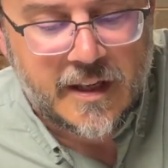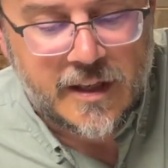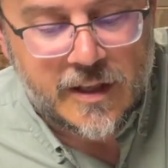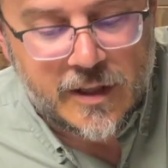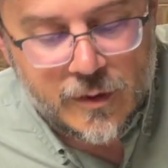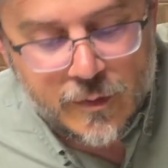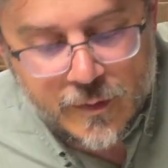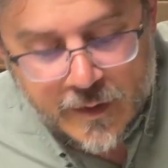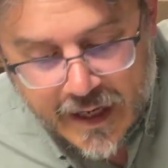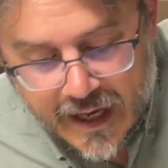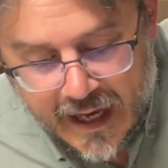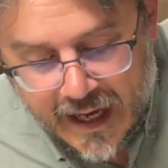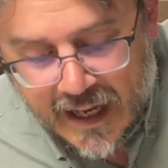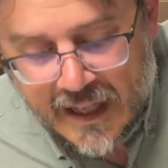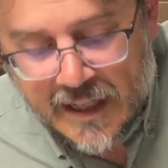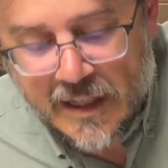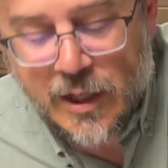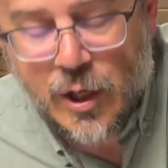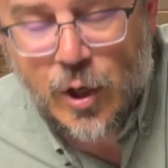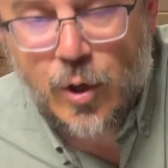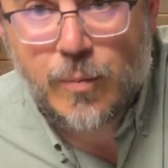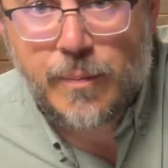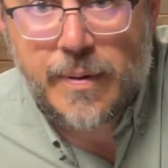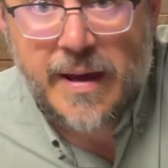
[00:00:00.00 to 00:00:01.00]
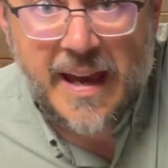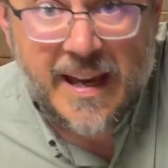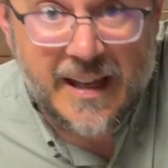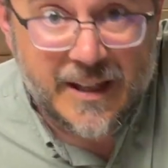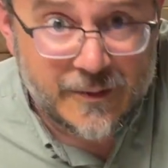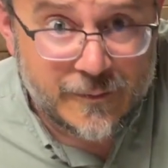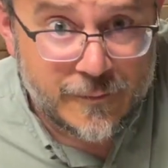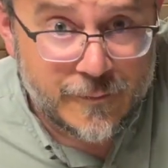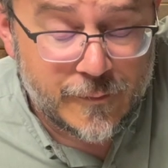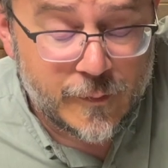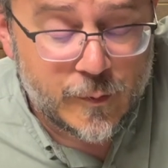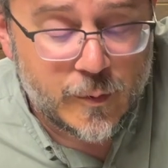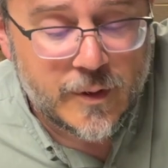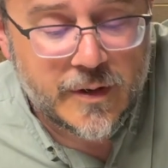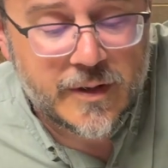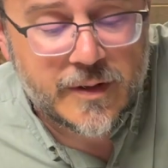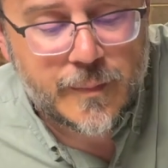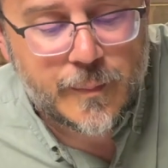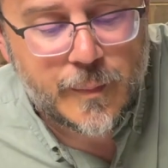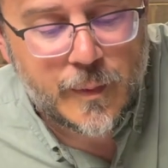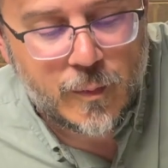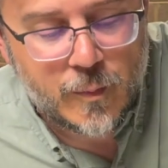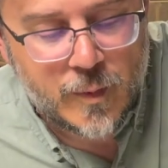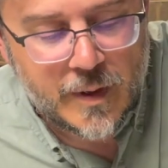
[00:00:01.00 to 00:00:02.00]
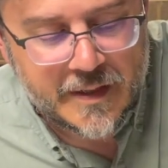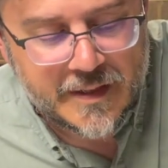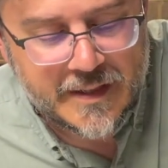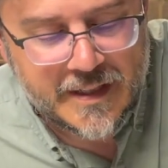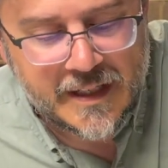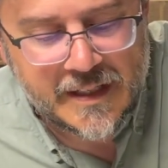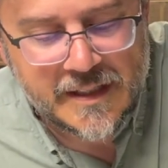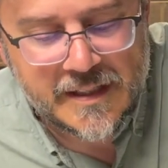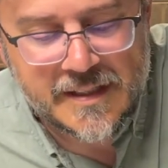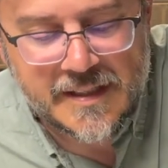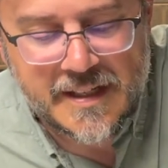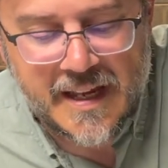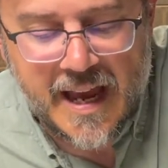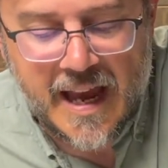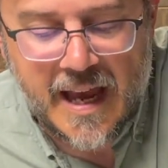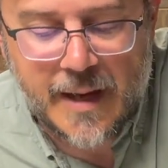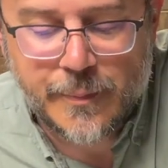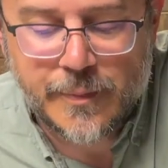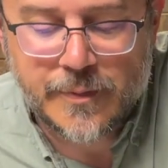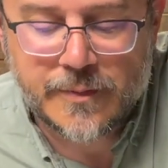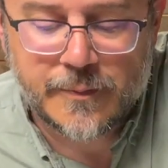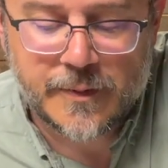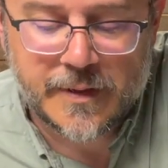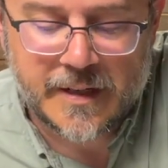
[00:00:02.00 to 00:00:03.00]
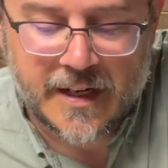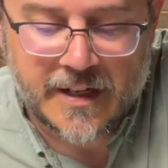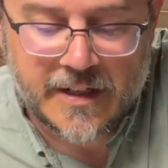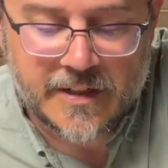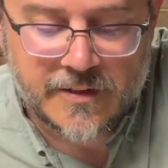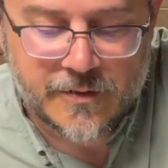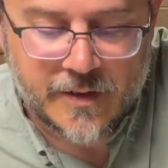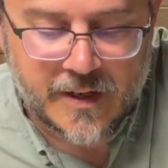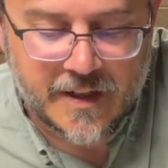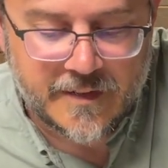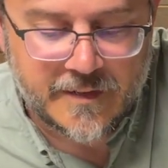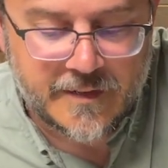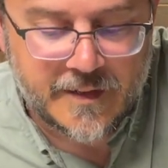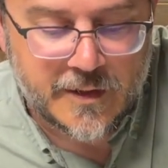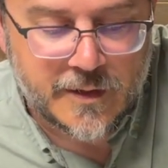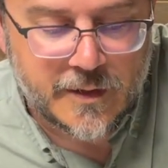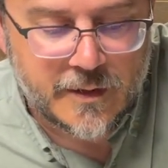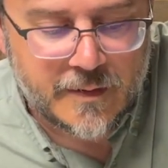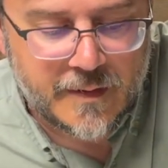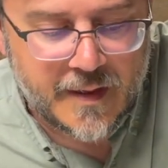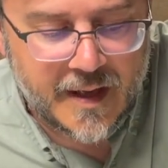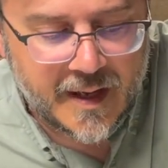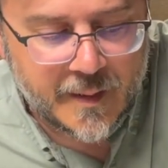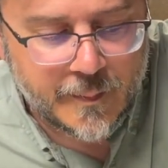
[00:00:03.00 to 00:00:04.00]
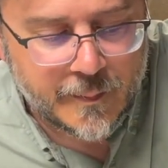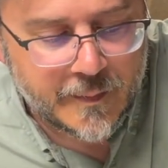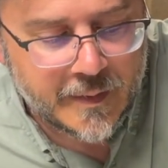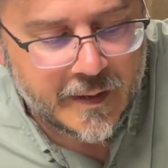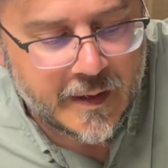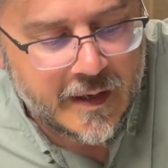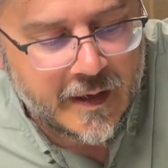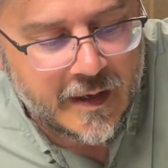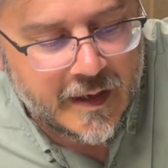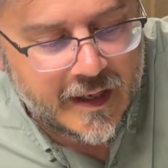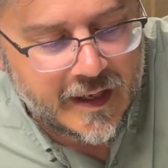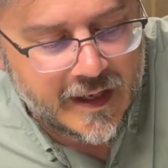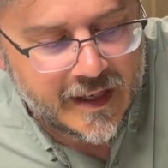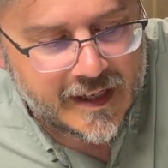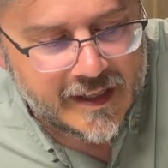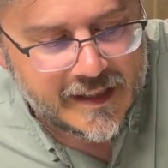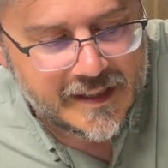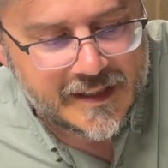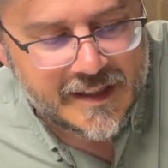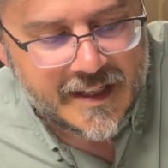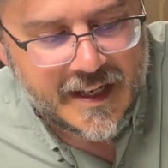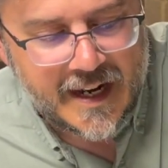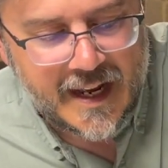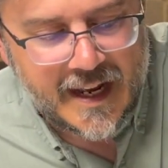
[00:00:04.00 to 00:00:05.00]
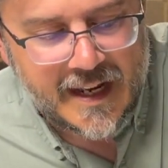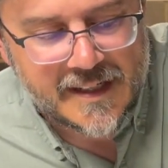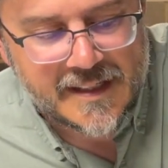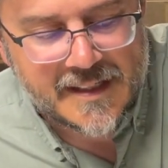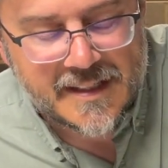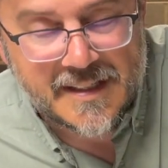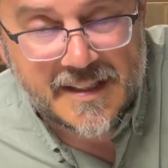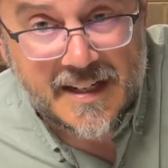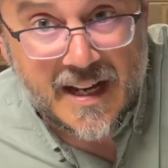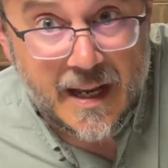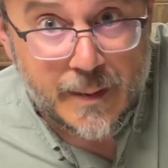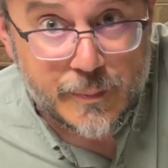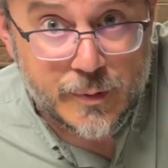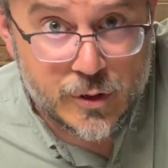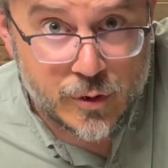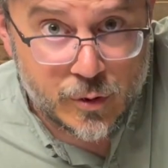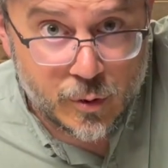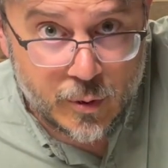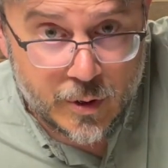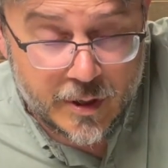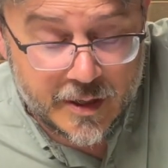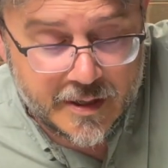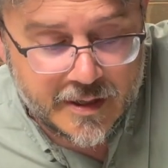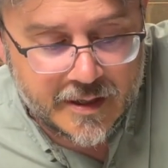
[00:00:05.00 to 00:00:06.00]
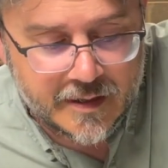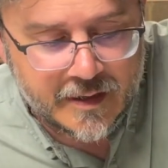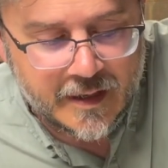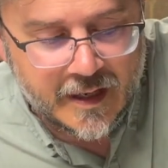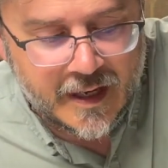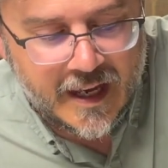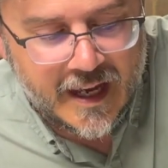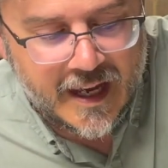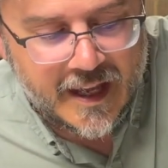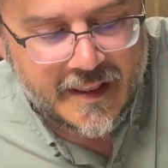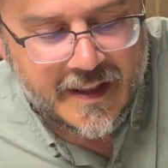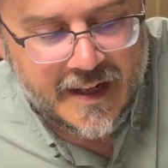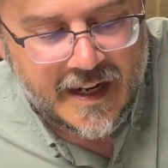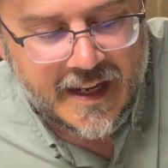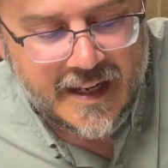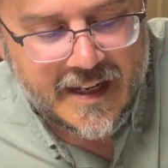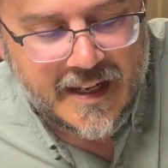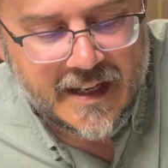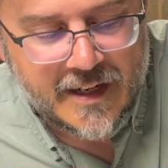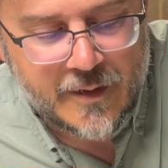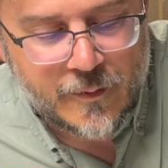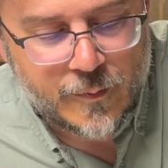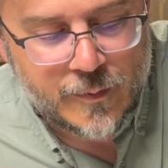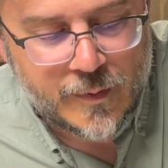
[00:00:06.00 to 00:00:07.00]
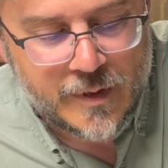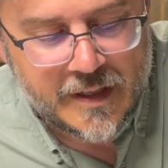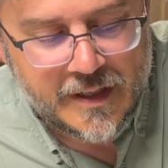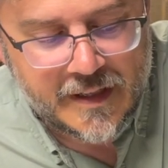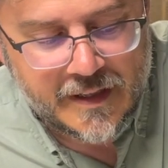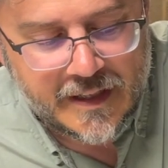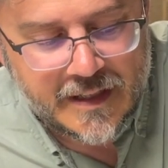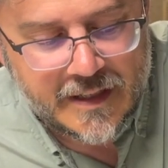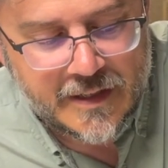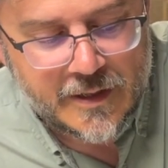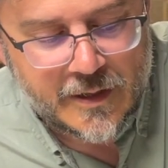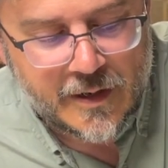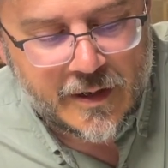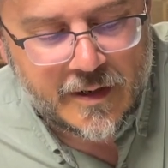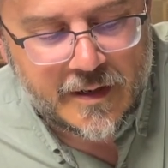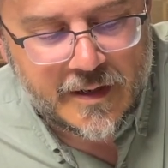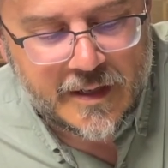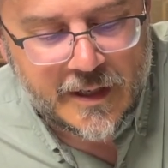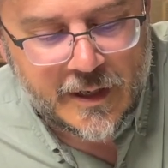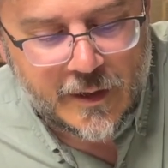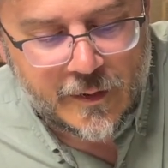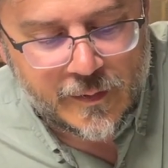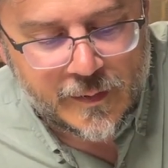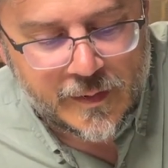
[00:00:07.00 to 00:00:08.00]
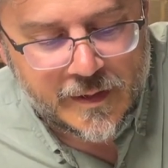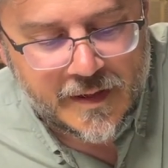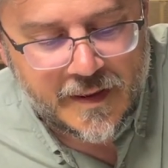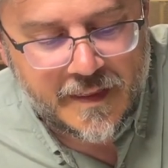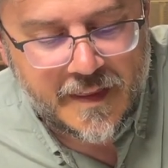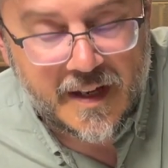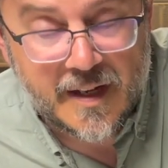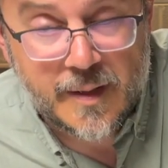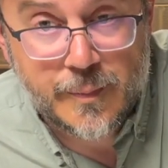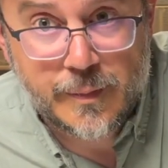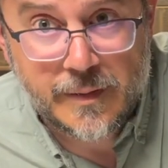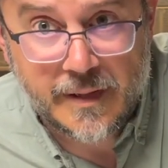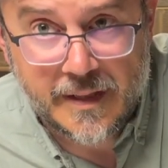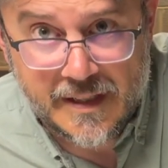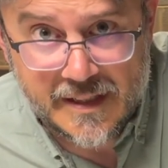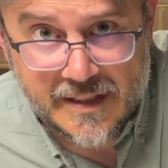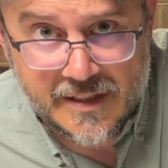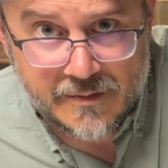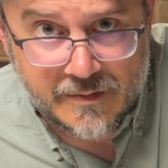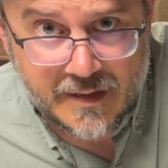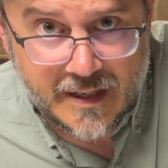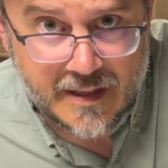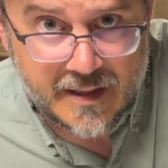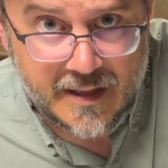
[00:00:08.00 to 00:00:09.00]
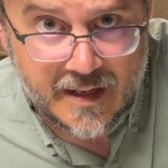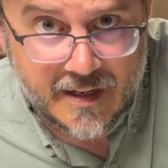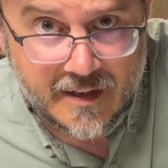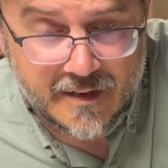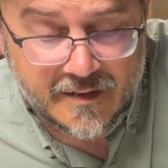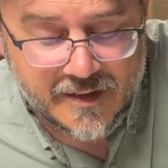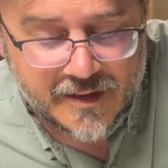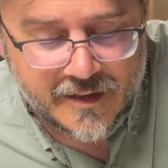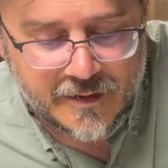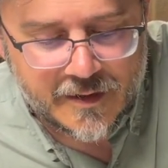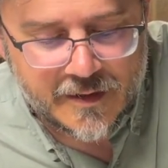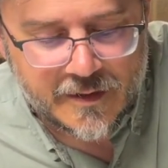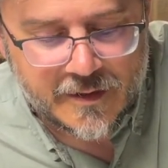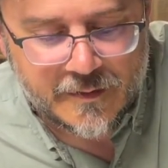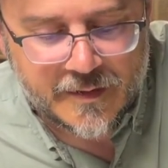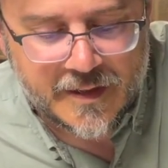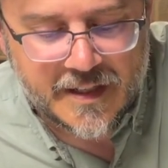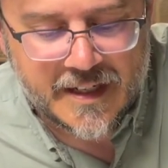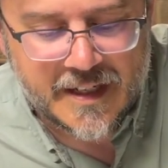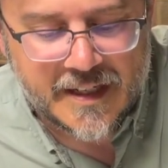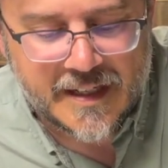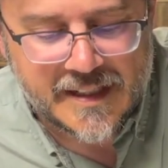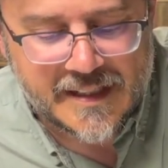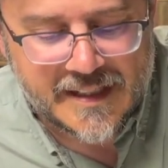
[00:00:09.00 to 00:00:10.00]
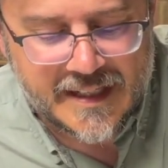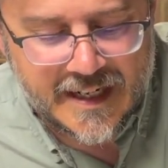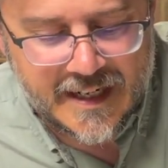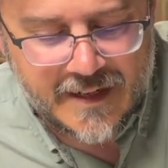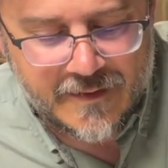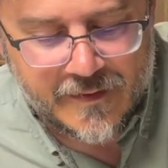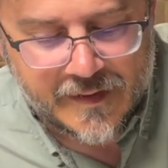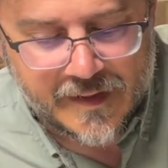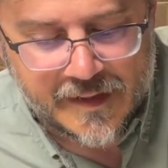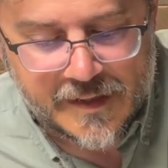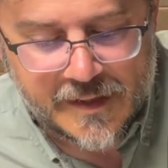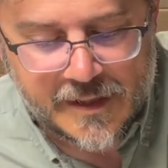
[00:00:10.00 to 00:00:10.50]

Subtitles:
You can go back and forth, but what tends to happen when I try to do that is that I stop short, and then I get a really dark, thick place right there, so you don't get it as even.